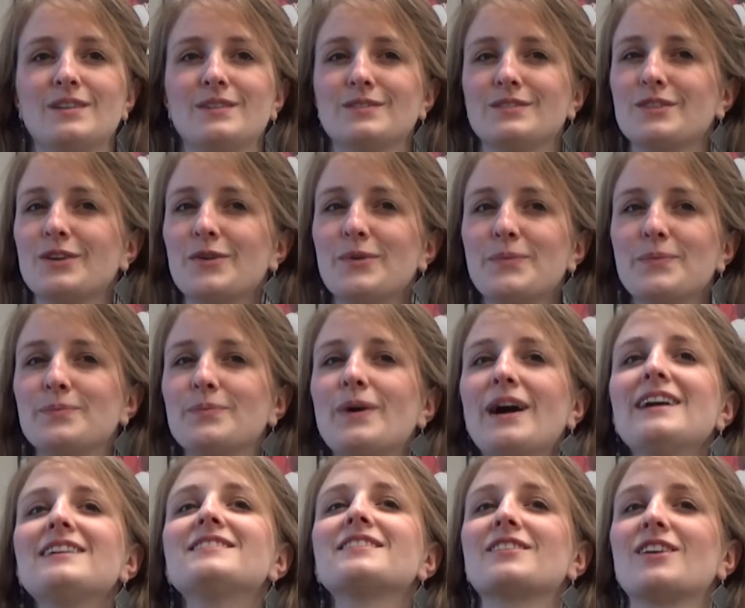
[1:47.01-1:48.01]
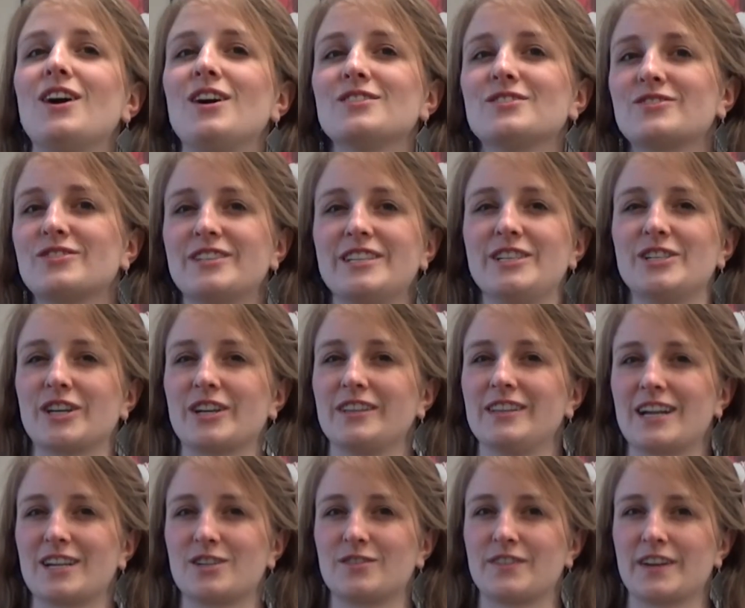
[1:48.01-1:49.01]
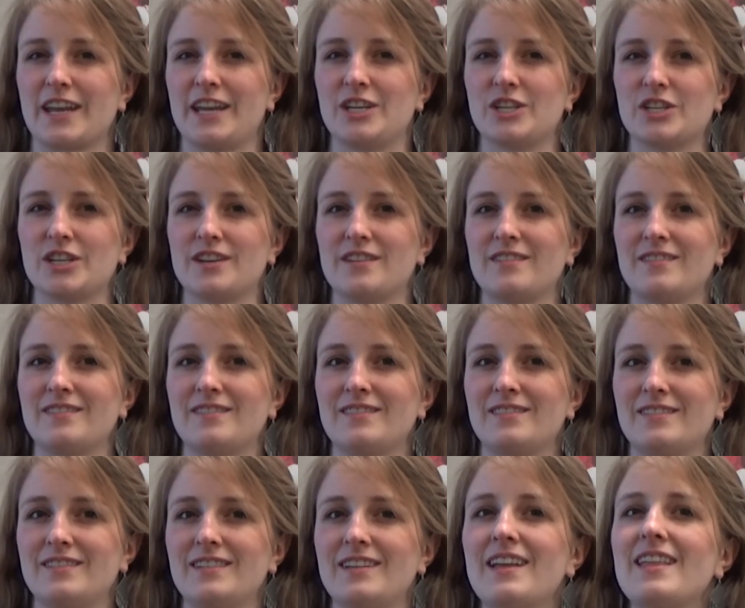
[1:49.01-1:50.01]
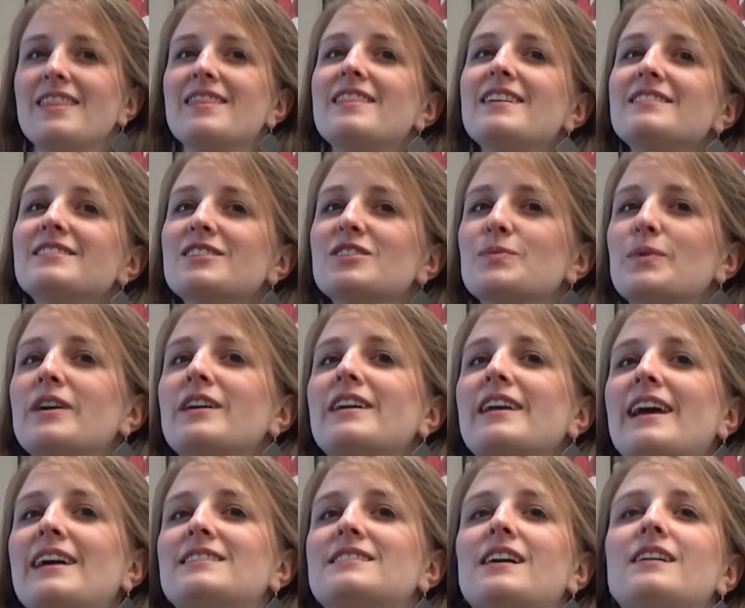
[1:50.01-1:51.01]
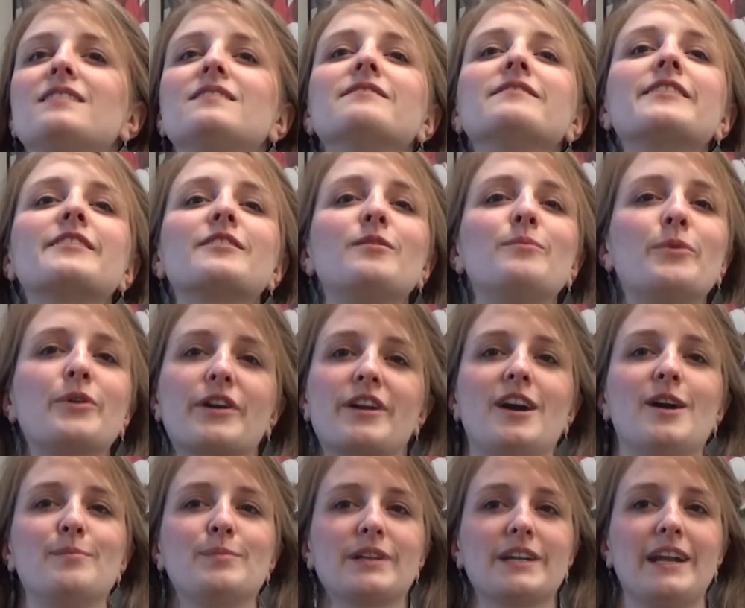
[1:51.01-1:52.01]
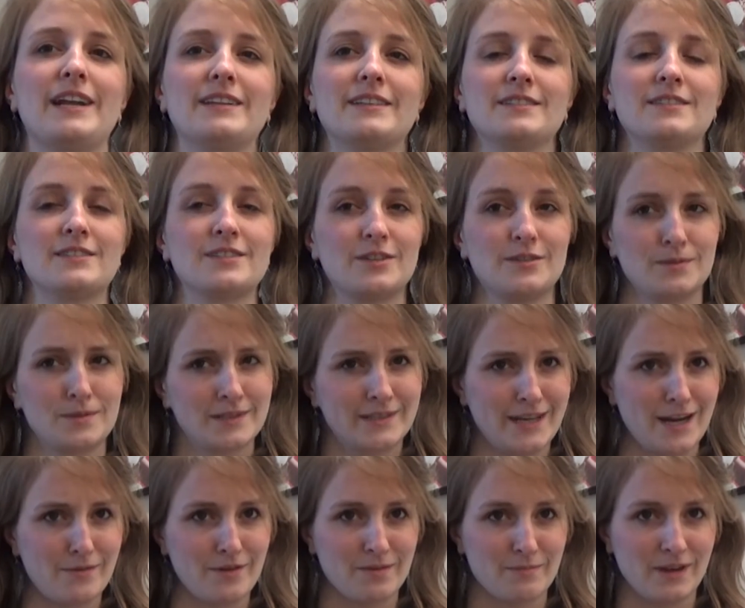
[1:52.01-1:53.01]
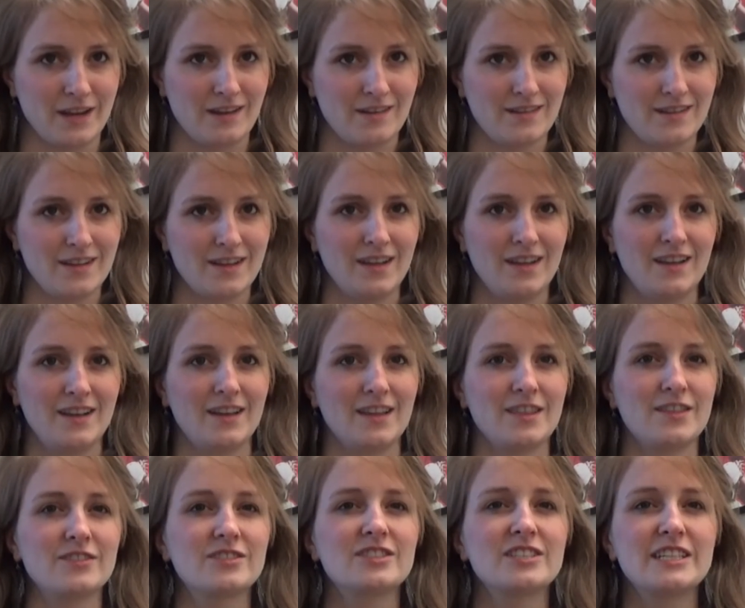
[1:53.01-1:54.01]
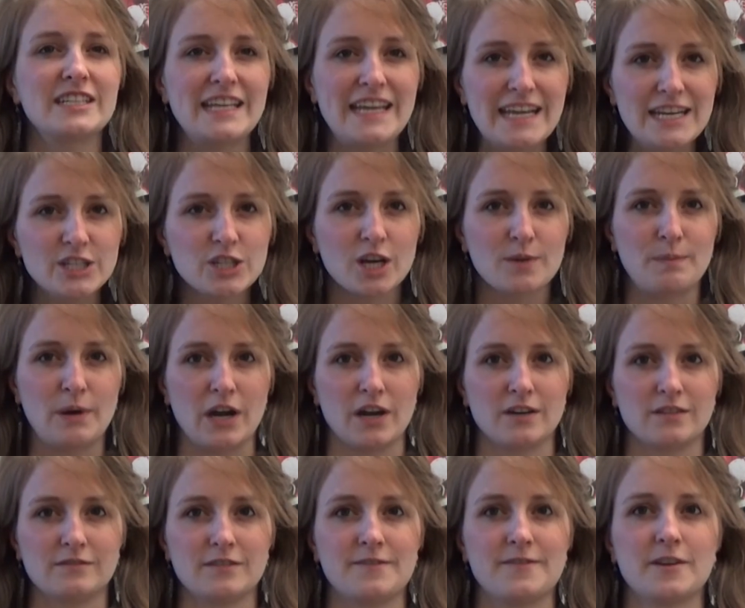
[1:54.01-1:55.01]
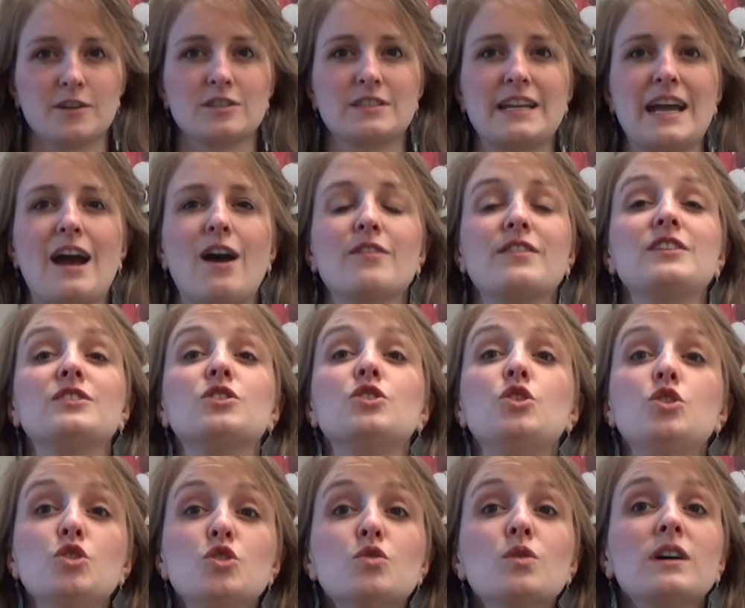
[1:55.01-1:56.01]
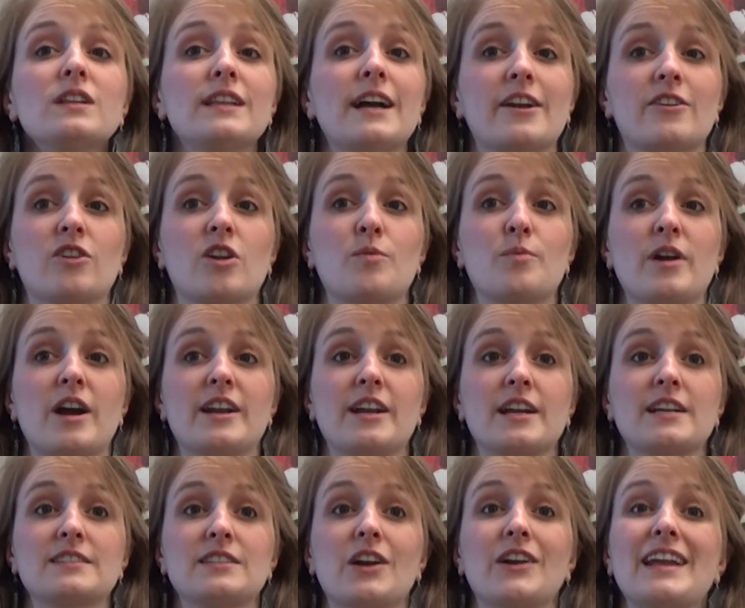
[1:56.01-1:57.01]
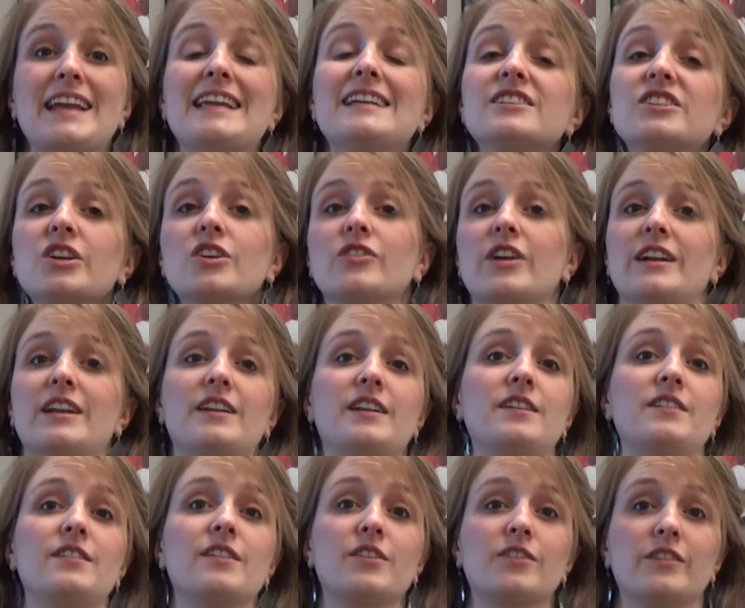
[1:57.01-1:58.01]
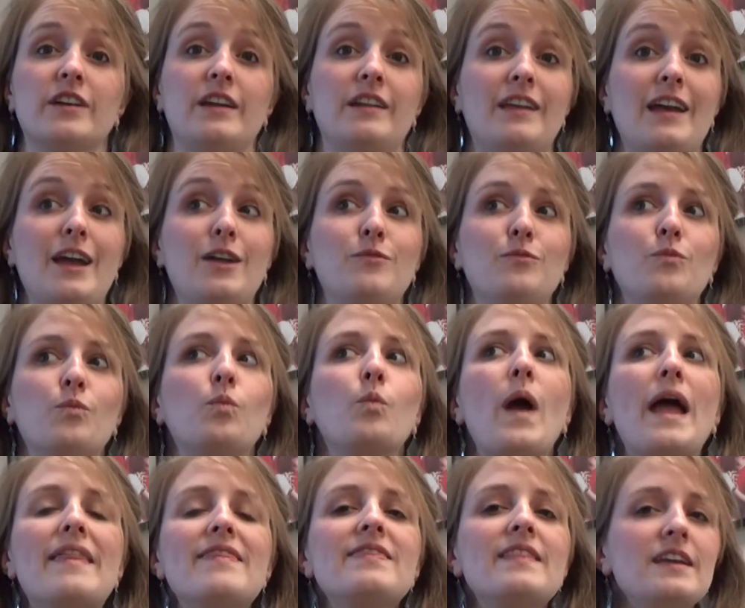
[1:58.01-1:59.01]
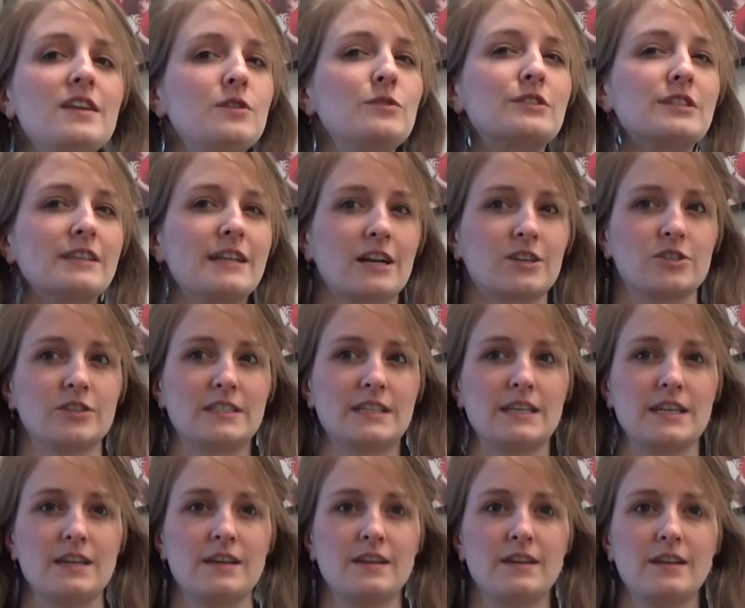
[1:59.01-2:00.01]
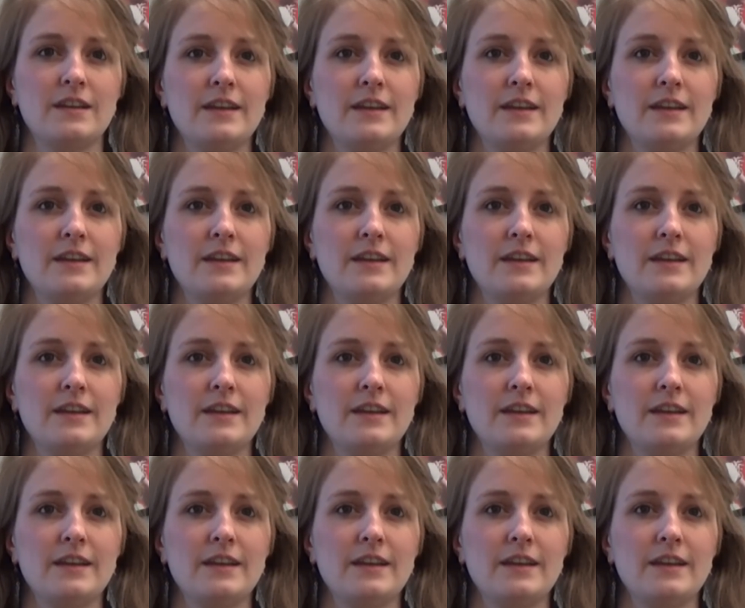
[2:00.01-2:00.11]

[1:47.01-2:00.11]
So why is it called strategic electrification? This is where it gets a little more complicated, so stay with me. The strategic part refers to how these new electric products are integrated into the grid and when they use electricity.